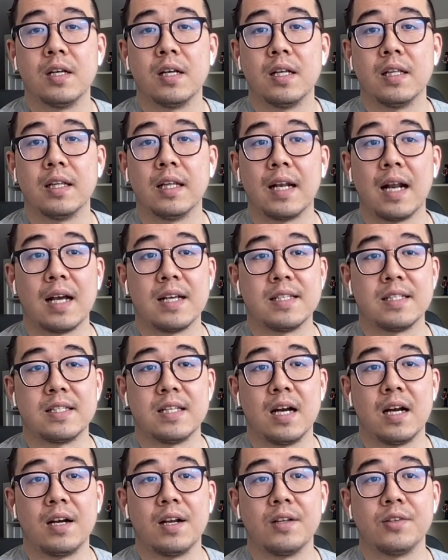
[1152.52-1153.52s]
then I
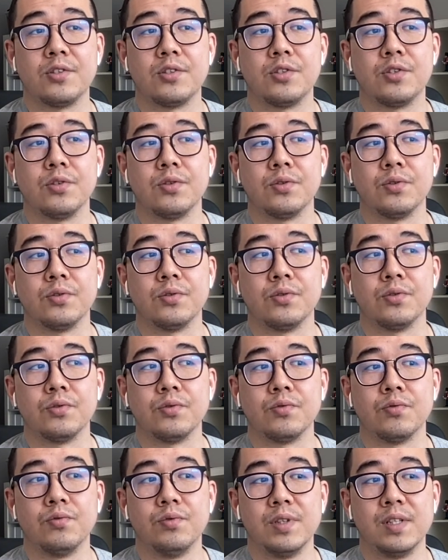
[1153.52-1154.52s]
started to
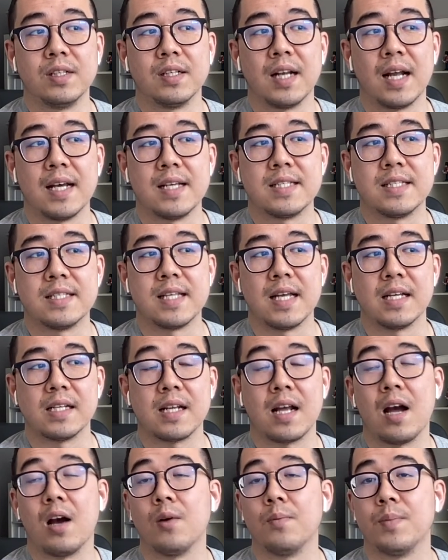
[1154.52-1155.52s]
realize that
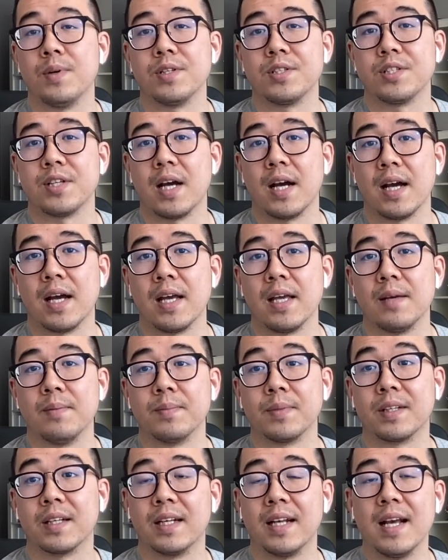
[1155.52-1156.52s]
how much I am
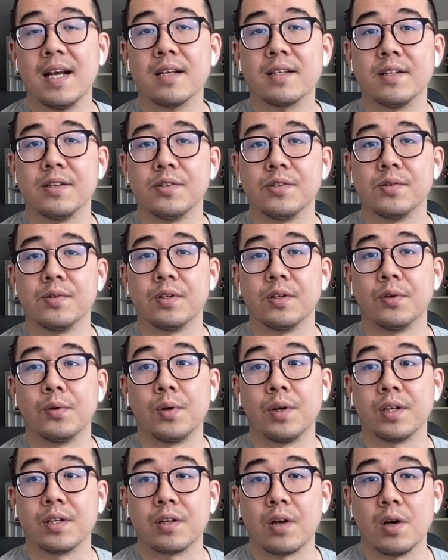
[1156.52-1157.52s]
connected to the
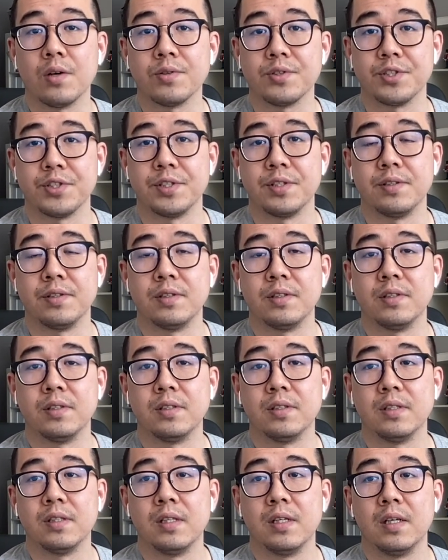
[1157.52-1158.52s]
Nordic culture.
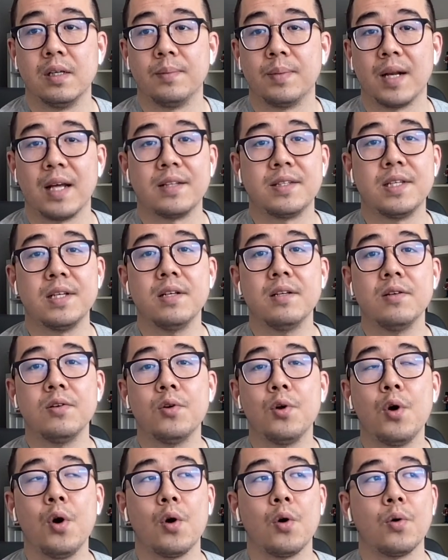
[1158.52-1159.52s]
But I didn't
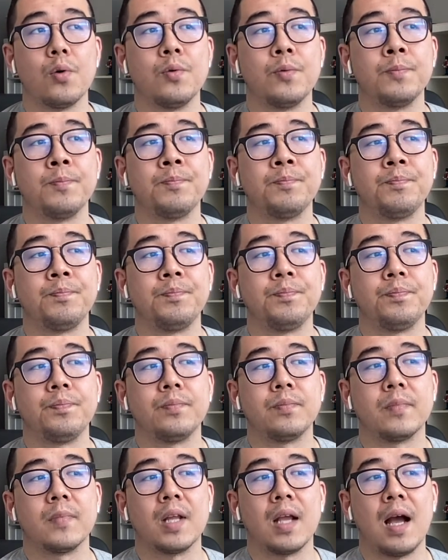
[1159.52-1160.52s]
know
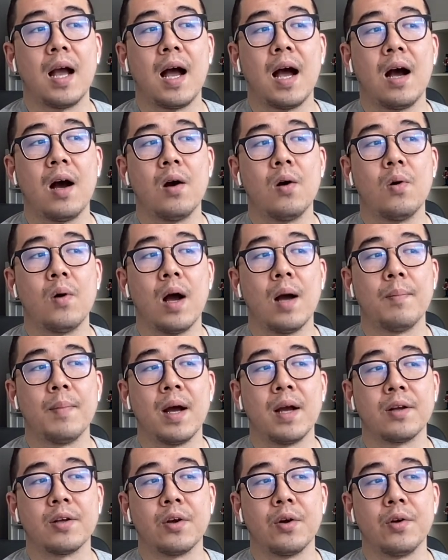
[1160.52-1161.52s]
how am
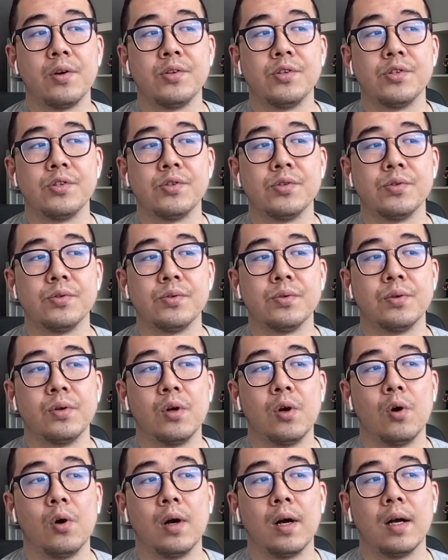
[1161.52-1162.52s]
I going to
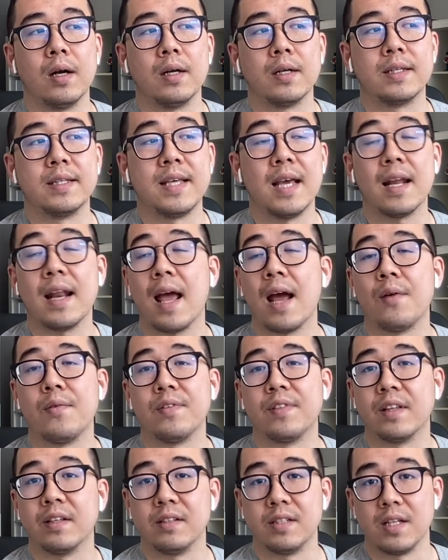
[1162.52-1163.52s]
get
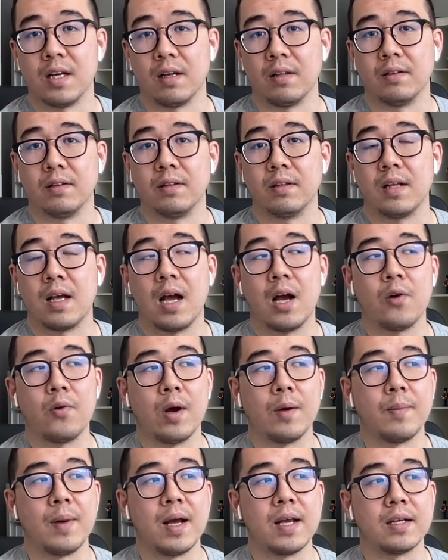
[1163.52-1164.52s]
everything done? How
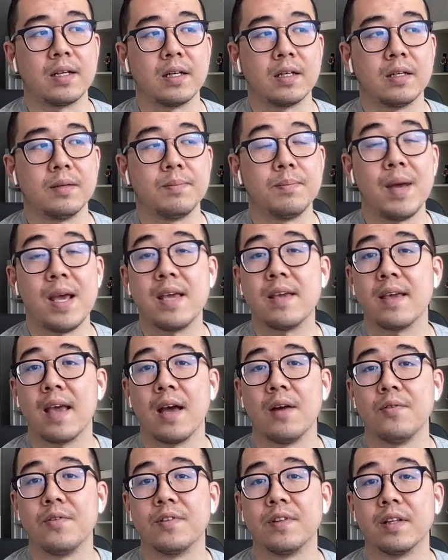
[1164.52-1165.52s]
am I gonna make
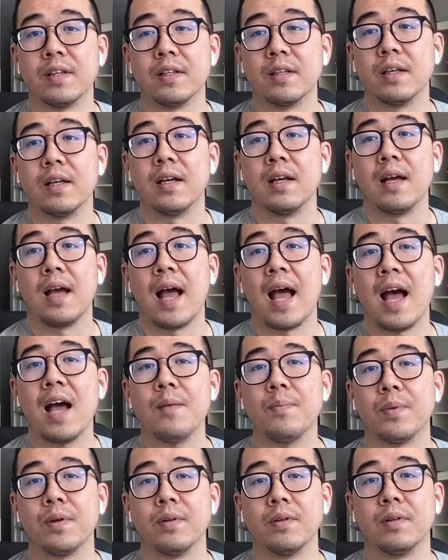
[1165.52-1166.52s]
everything
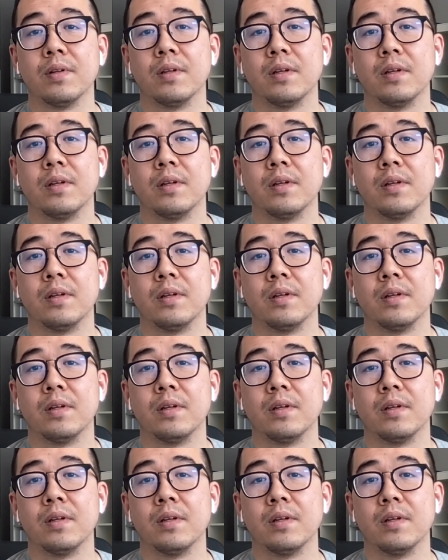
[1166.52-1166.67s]
happen?